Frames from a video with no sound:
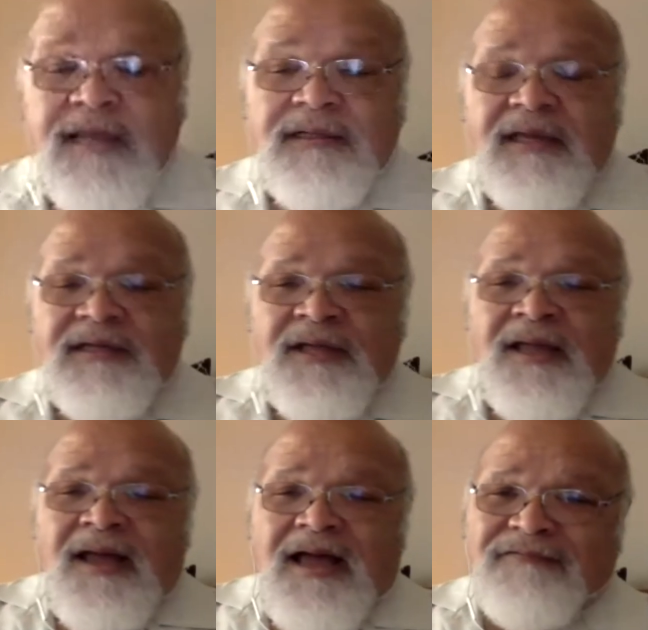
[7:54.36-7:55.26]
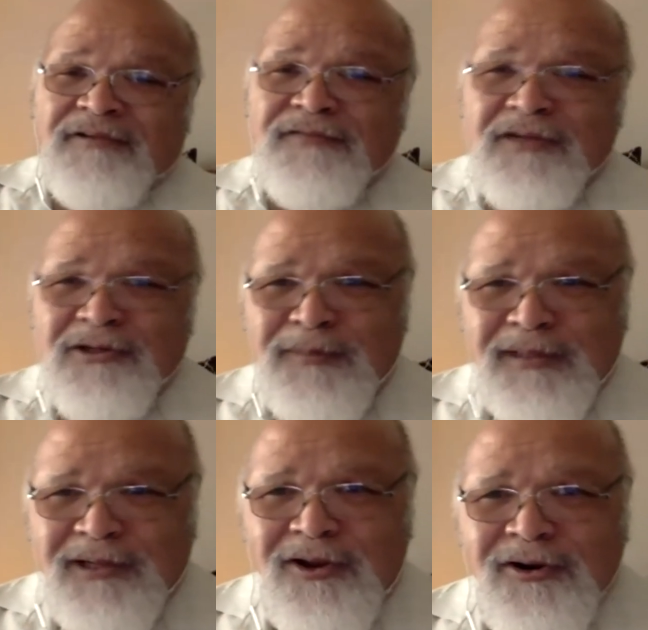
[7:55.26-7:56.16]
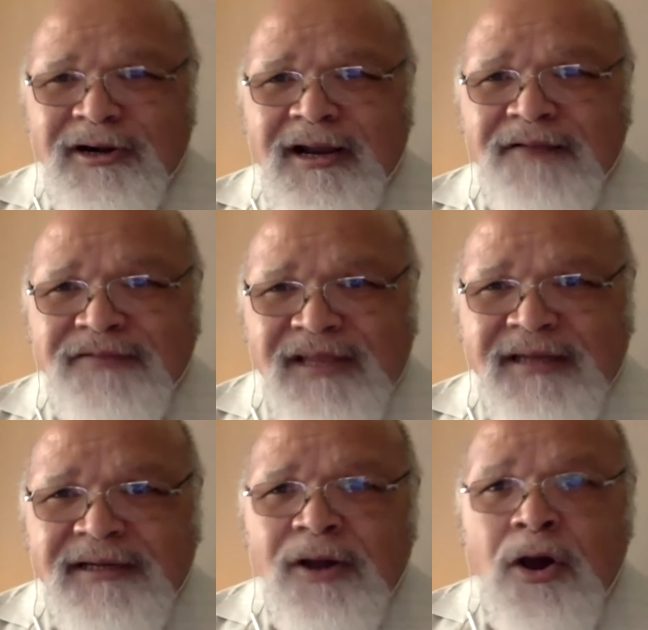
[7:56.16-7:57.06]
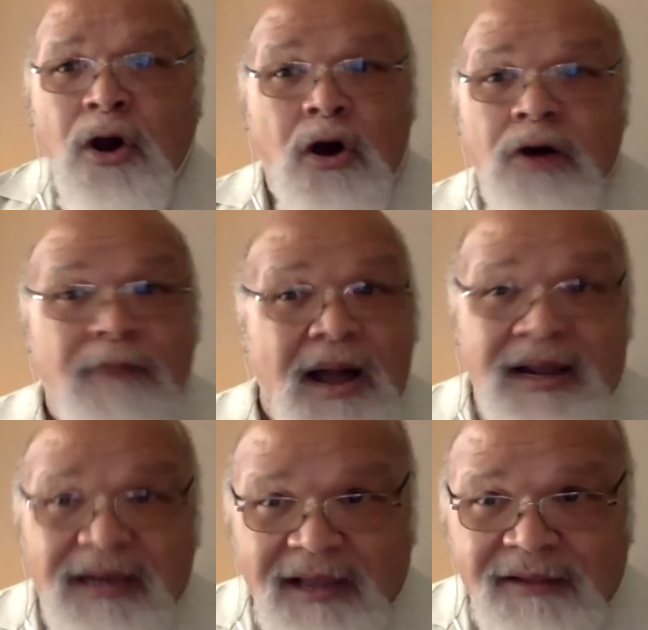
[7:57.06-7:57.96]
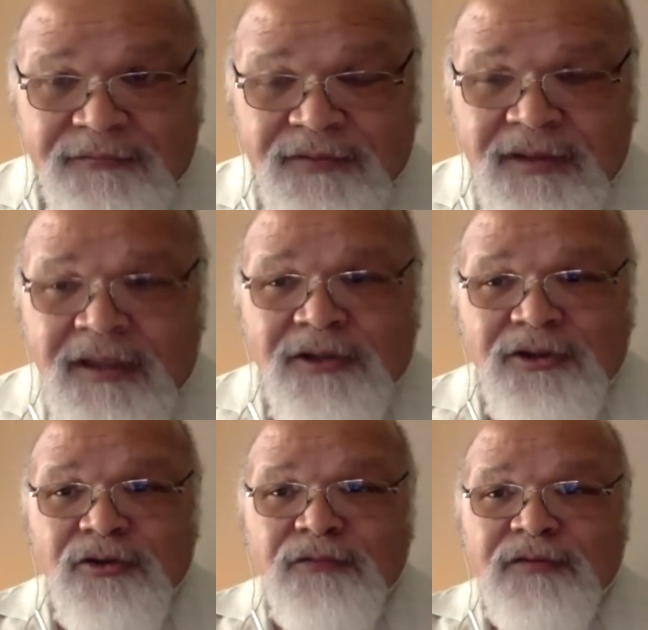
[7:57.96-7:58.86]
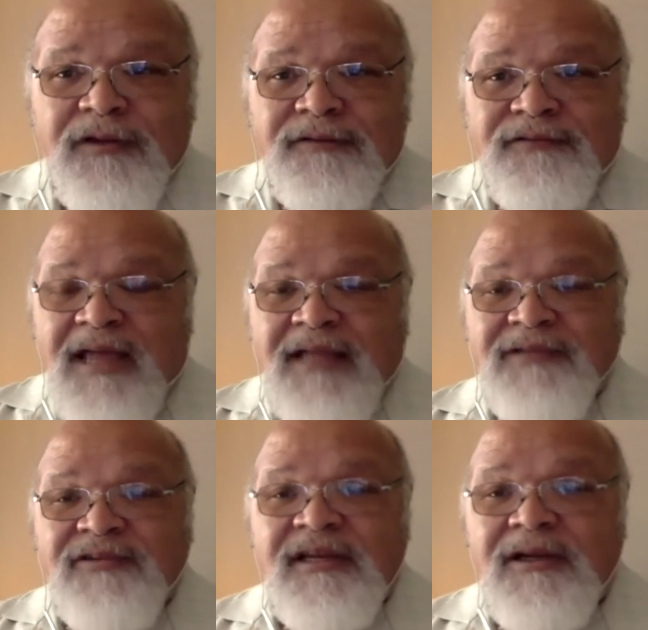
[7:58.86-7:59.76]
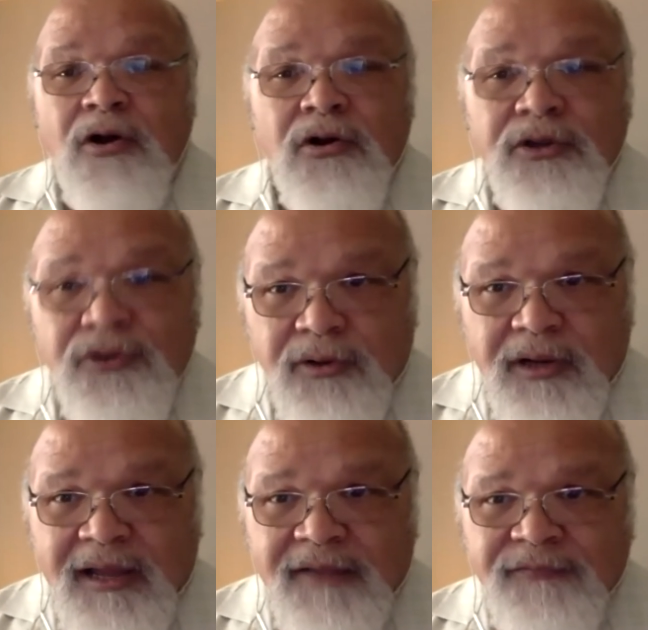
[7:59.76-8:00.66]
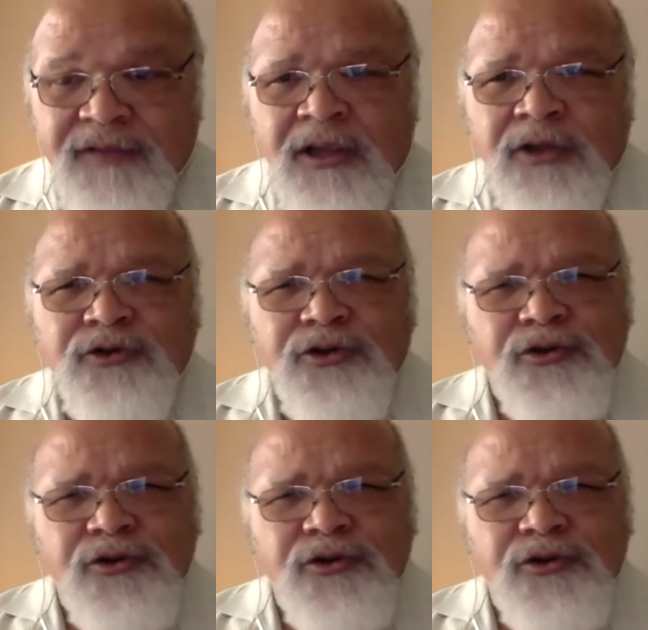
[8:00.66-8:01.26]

And I've lived a little bit longer, and I've seen it all my life. You've lived and seen it all your life. Do you